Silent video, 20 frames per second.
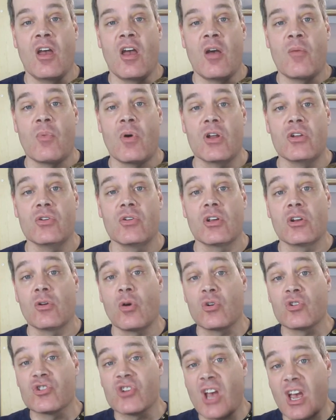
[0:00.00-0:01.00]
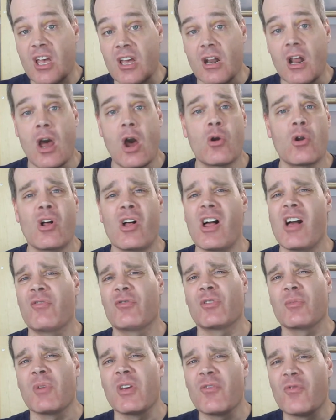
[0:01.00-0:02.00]
But you can go check it out. I'll have
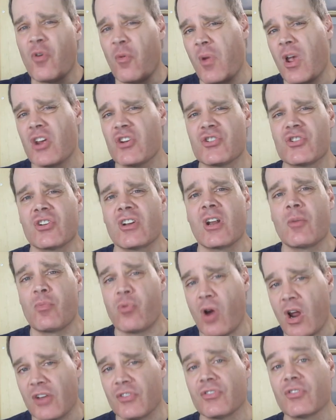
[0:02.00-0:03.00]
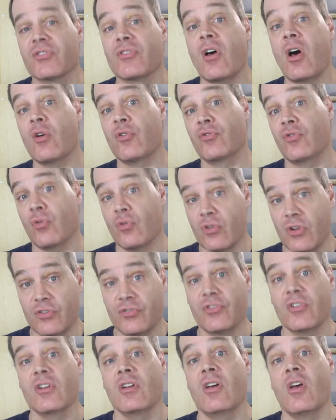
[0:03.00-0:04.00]
some information and prices also
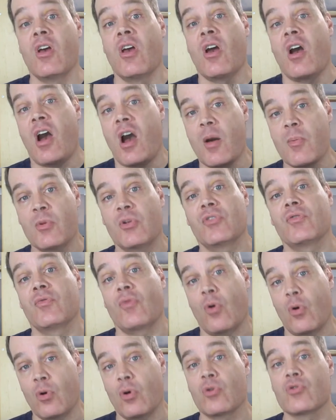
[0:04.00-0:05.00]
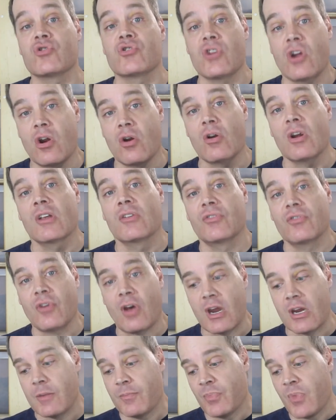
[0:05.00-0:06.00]
listed on this photo sharing
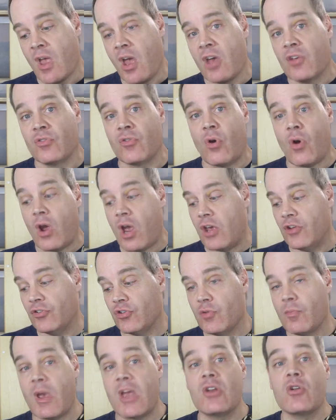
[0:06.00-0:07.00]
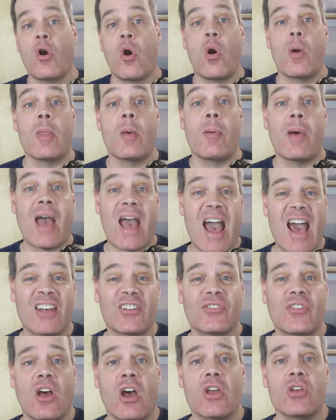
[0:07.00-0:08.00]
site. So as you may know, in the
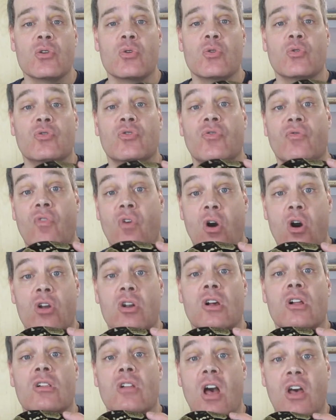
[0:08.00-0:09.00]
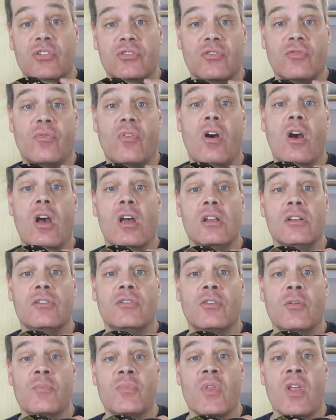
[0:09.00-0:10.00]
past I used Fauna
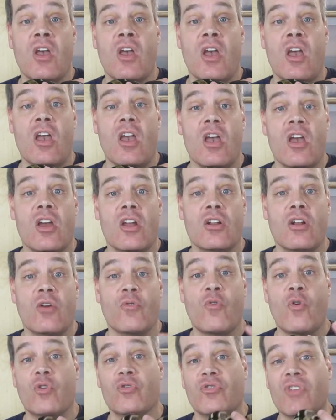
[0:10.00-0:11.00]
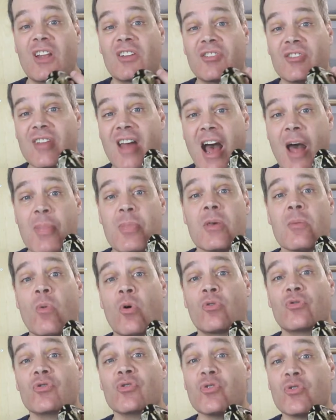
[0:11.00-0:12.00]
Classifieds, and of course that's not the
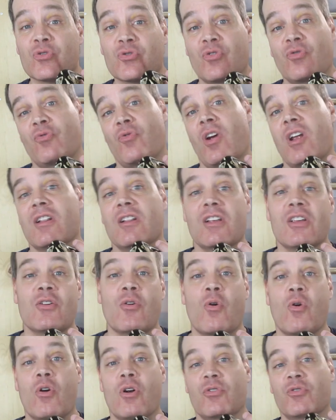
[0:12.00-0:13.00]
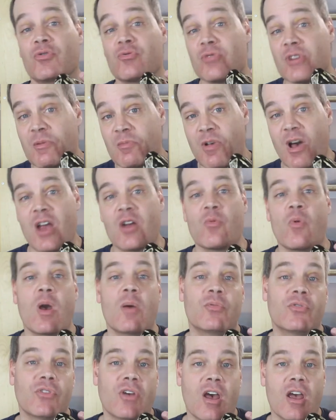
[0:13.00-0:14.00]
most user-friendly or streamlined
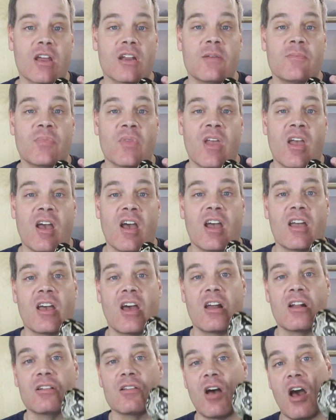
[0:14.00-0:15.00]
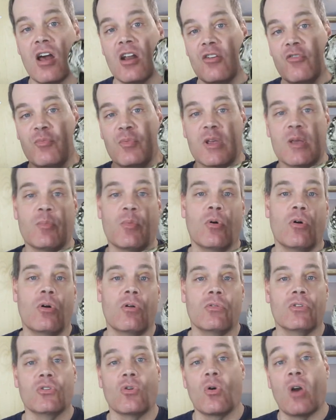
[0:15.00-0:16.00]
website. I got a lot of
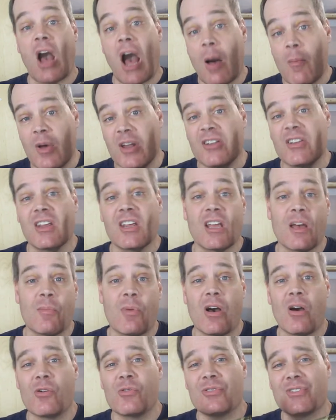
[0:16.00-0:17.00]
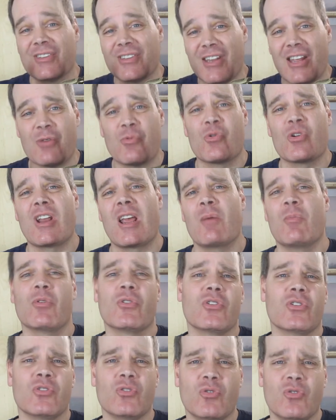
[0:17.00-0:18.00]
people, you know, commenting about they weren't able
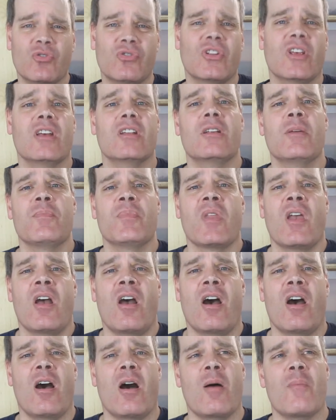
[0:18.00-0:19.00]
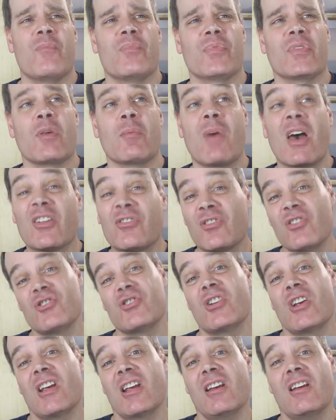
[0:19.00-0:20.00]
to use it. The
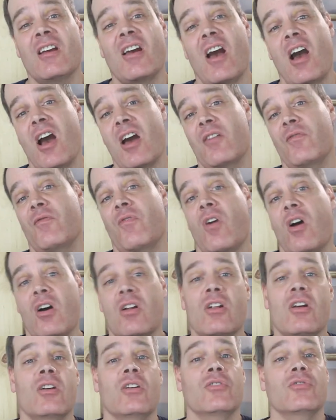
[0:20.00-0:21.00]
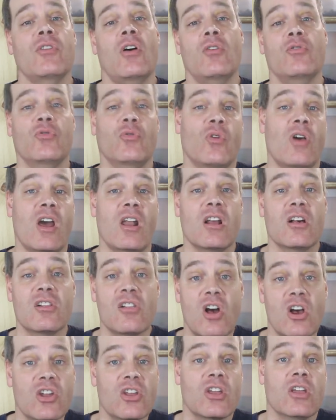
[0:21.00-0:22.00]
messaging on Fauna is also kind of
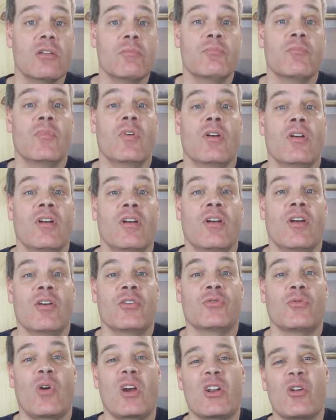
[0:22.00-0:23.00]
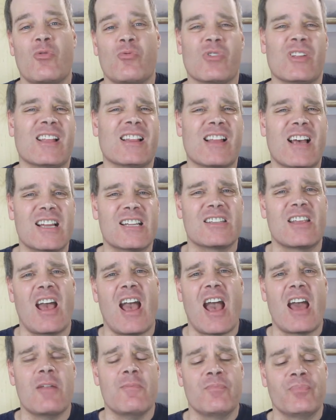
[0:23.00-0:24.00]
clunky, so I don't really like
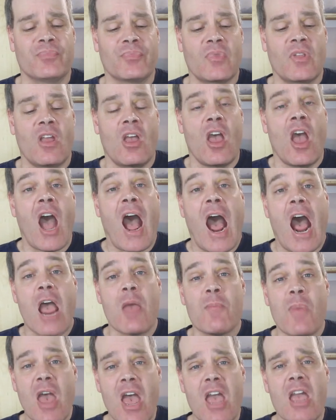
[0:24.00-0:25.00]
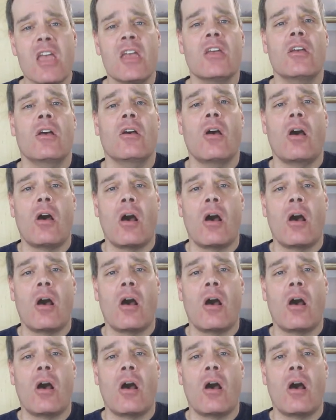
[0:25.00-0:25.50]
that. I may